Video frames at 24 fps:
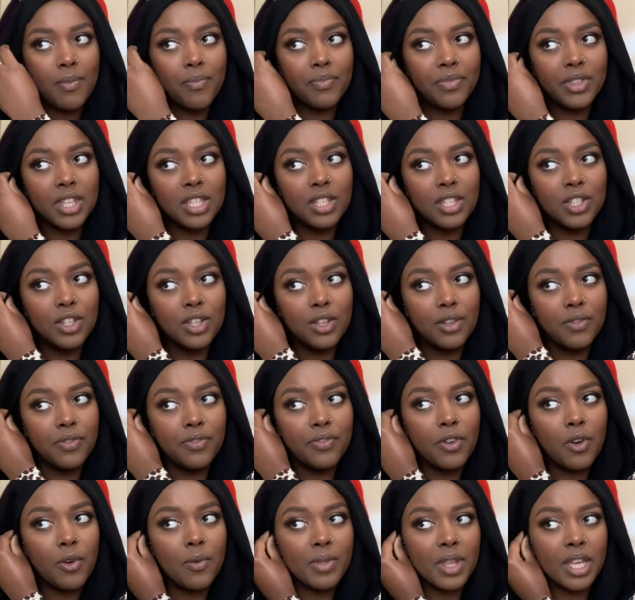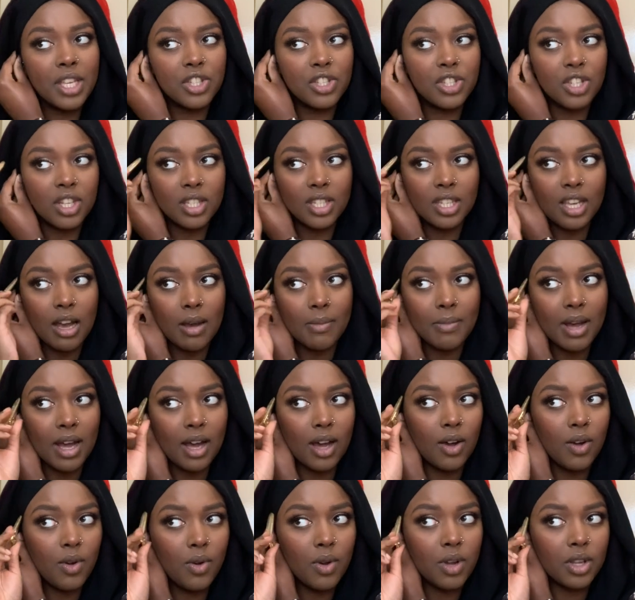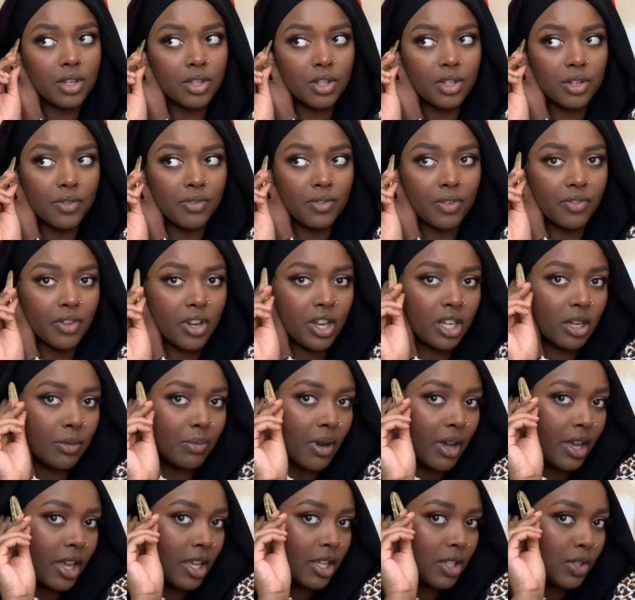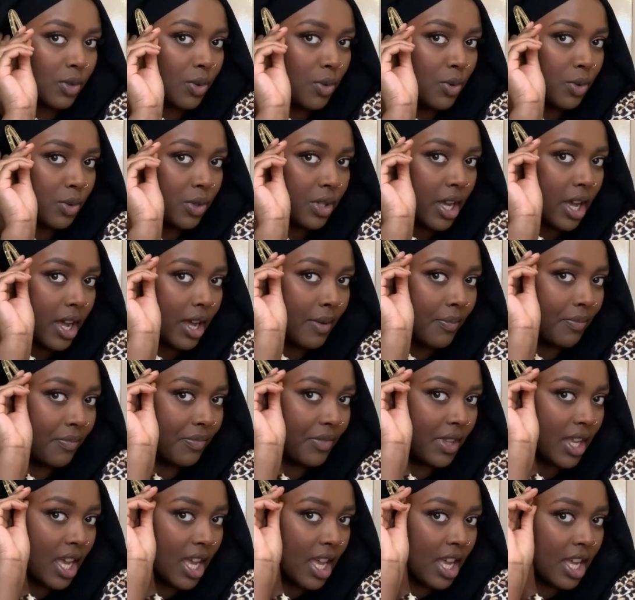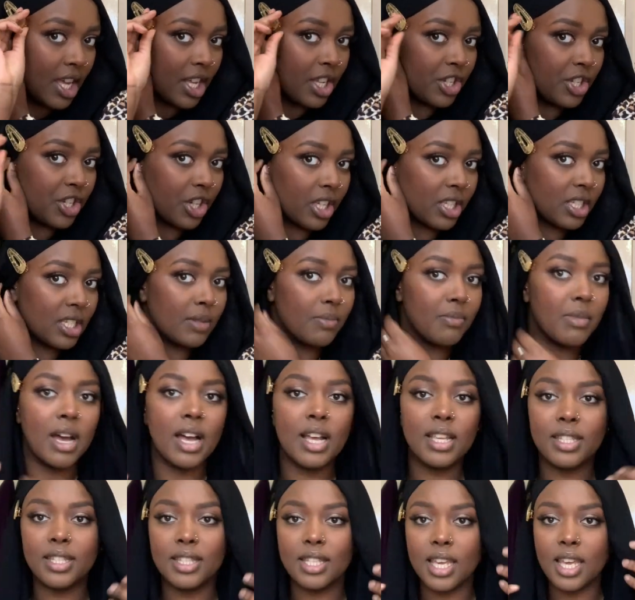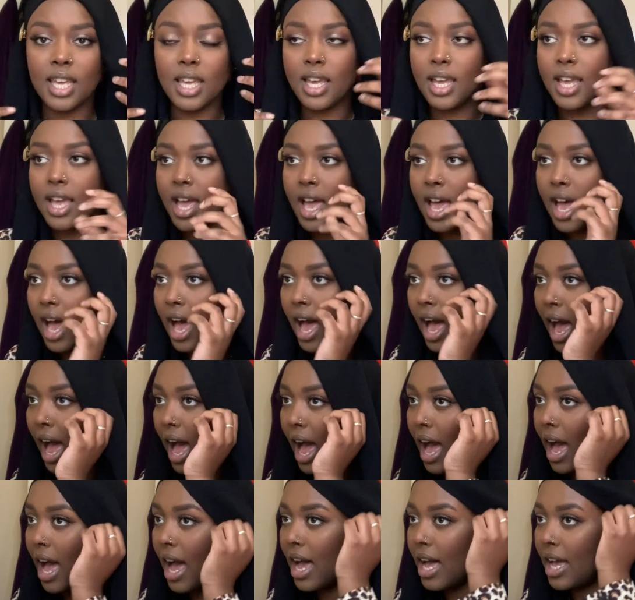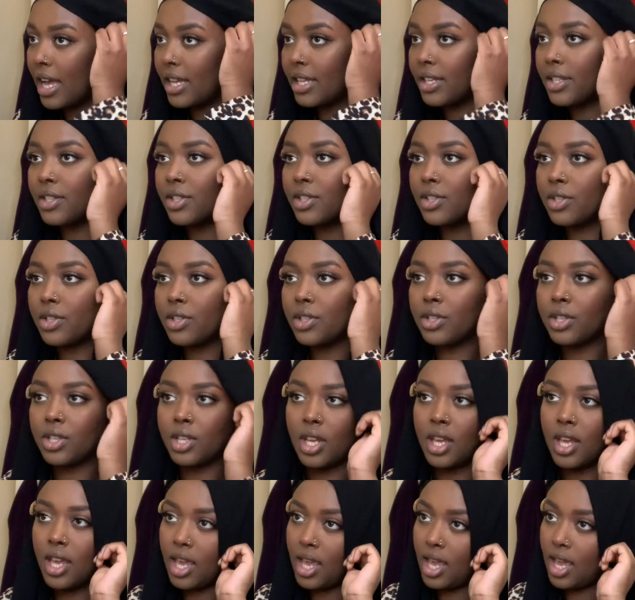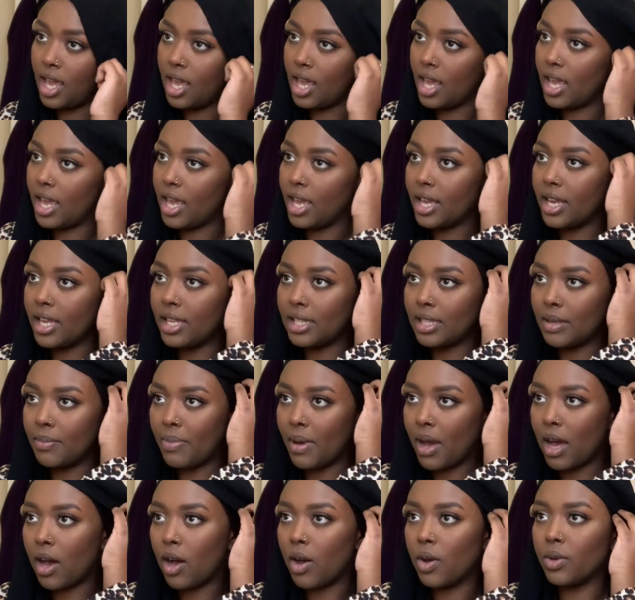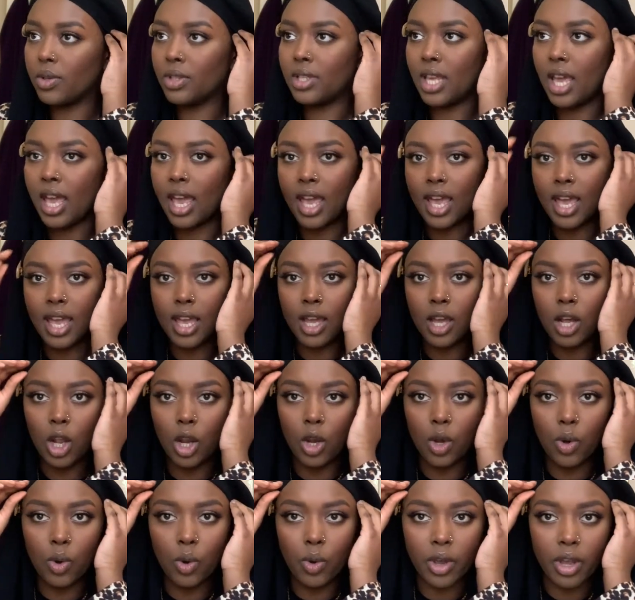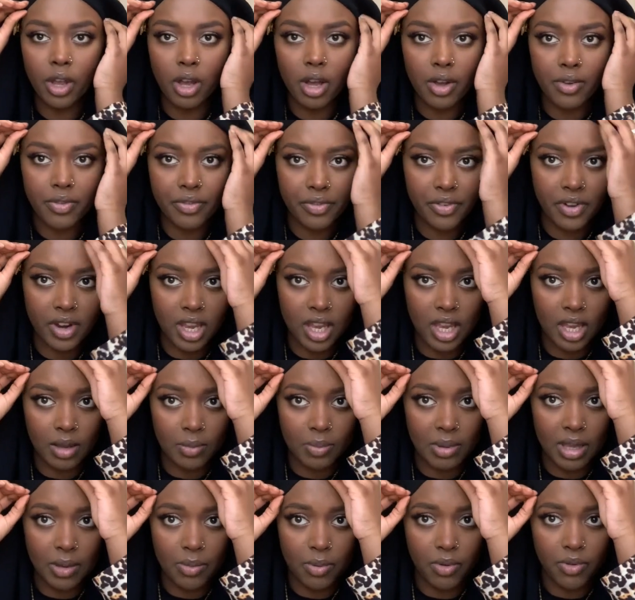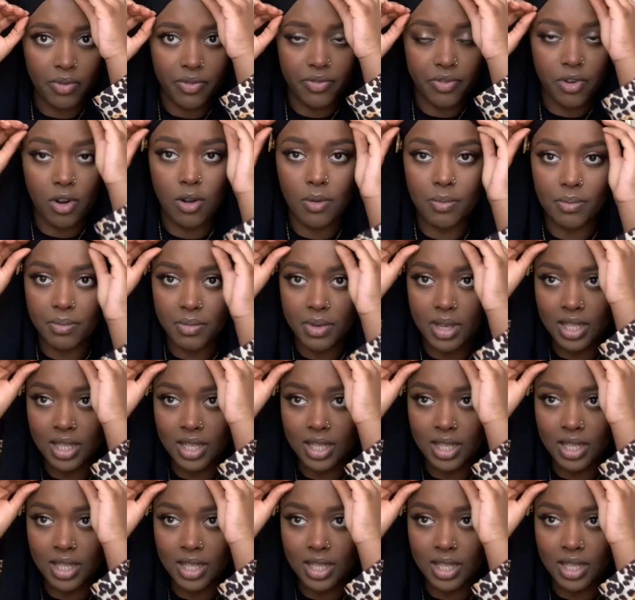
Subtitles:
this new film that's just come out. I don't know if you've heard about it. It's called Just Mercy, and it is about a lawyer freeing people from